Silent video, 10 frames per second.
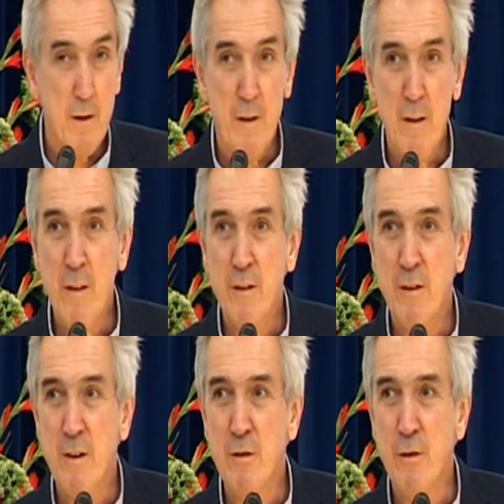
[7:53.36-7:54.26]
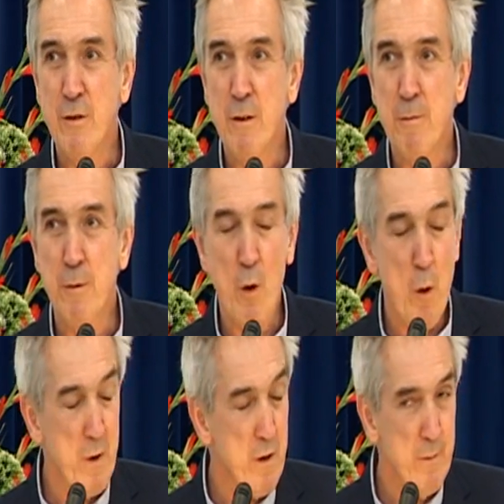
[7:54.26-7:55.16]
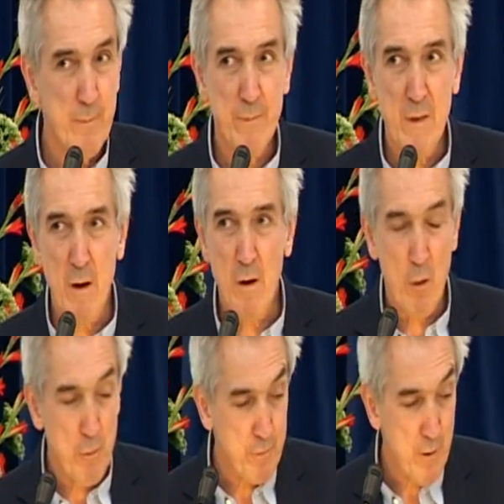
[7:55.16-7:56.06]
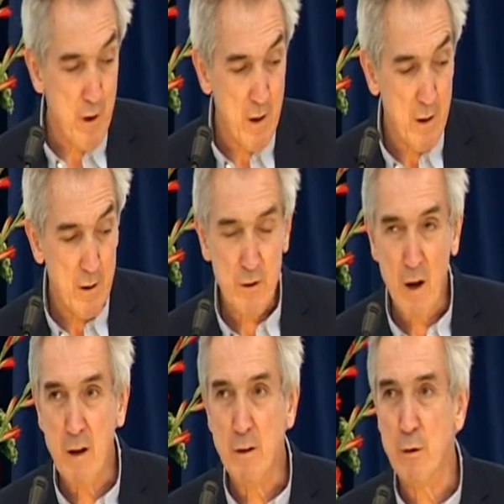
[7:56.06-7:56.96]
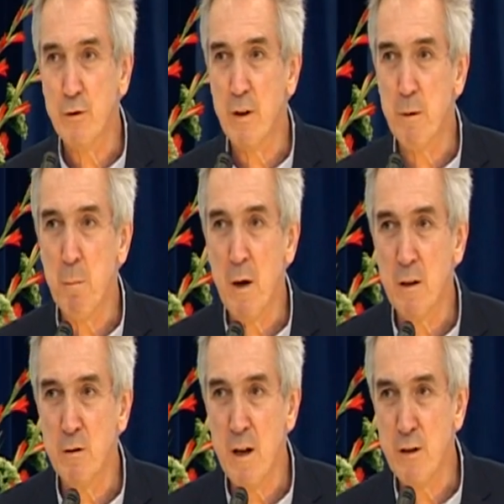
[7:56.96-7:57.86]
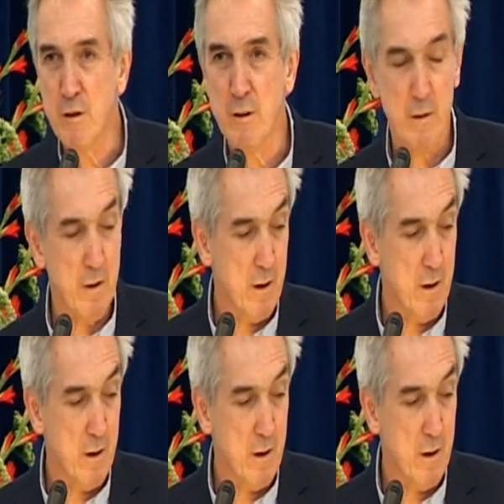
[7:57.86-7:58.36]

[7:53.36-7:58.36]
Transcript: Then there's an interesting phenomenon of diagnostic migration.